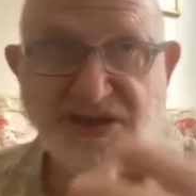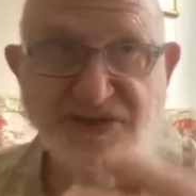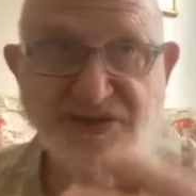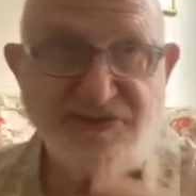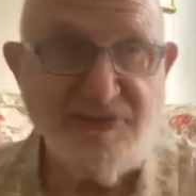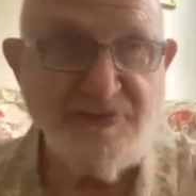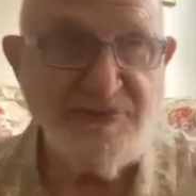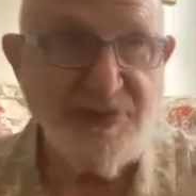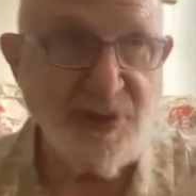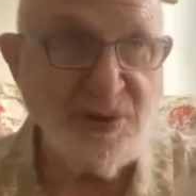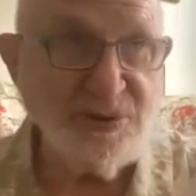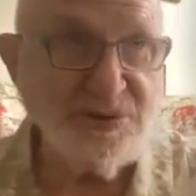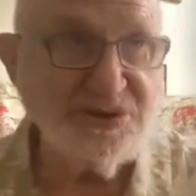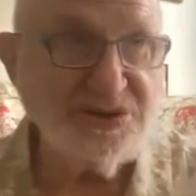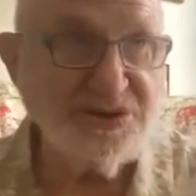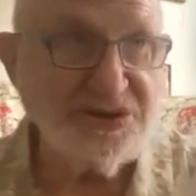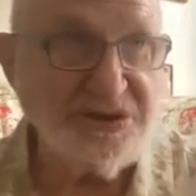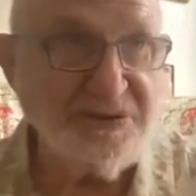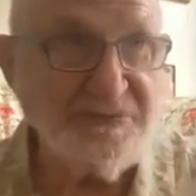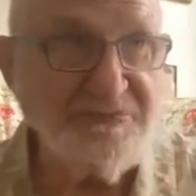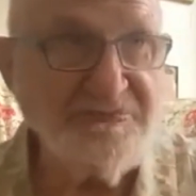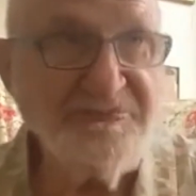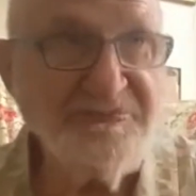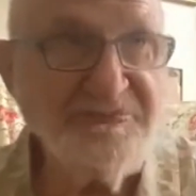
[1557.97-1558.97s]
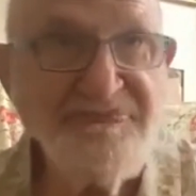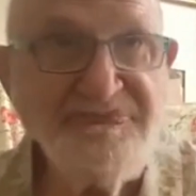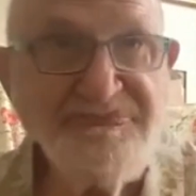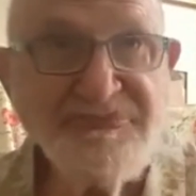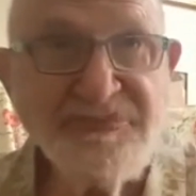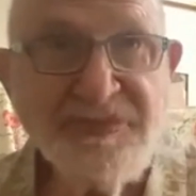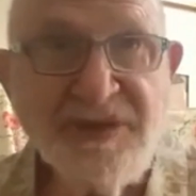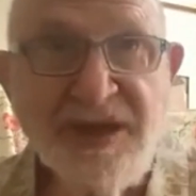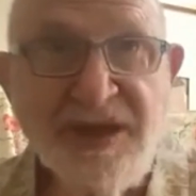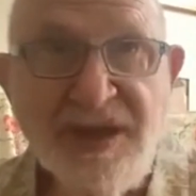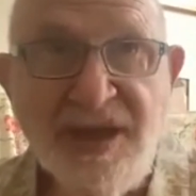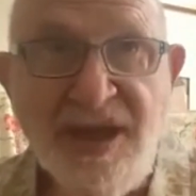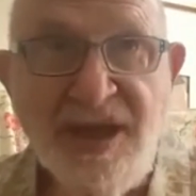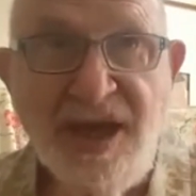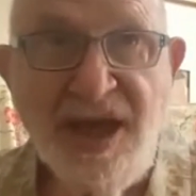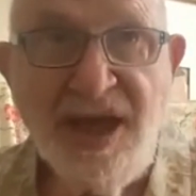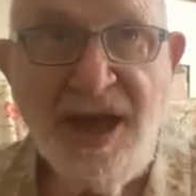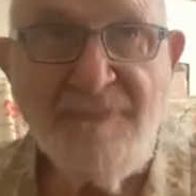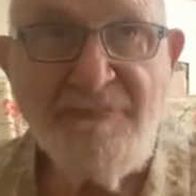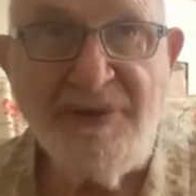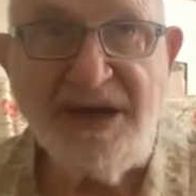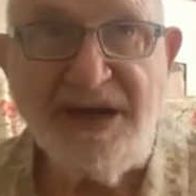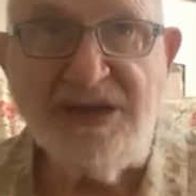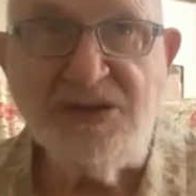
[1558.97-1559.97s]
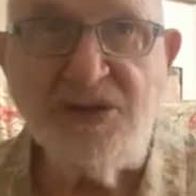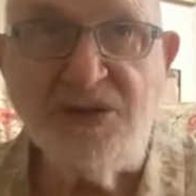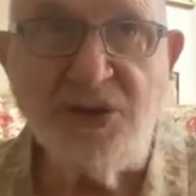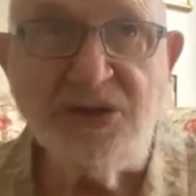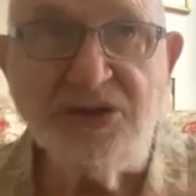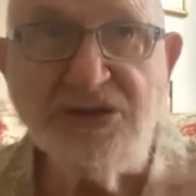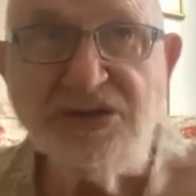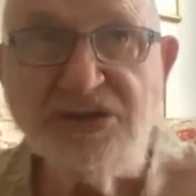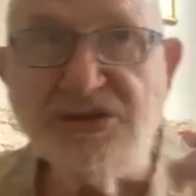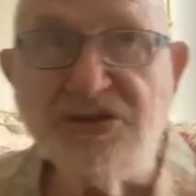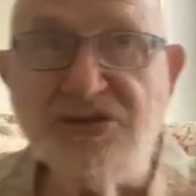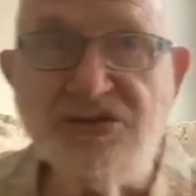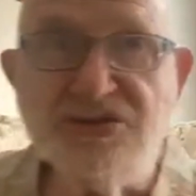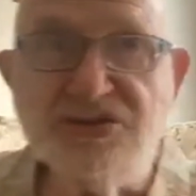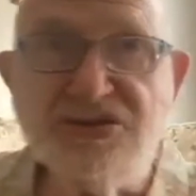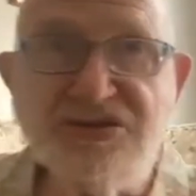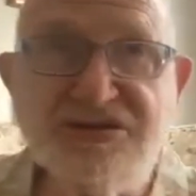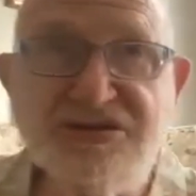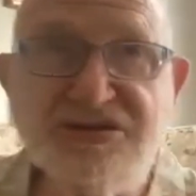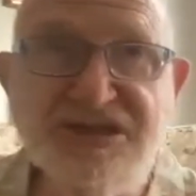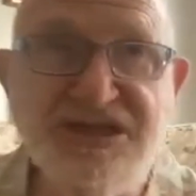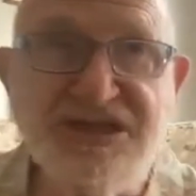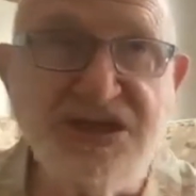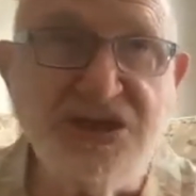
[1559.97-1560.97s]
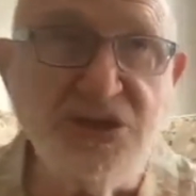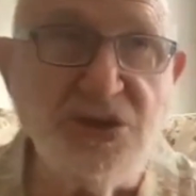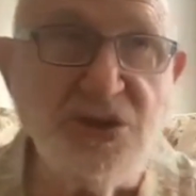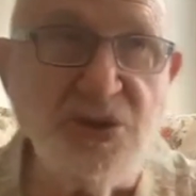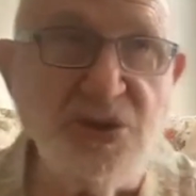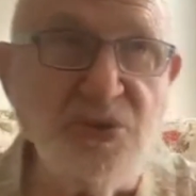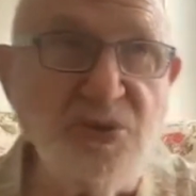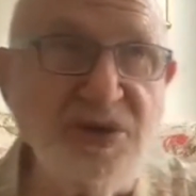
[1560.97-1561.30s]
of a person, but he couldn't deal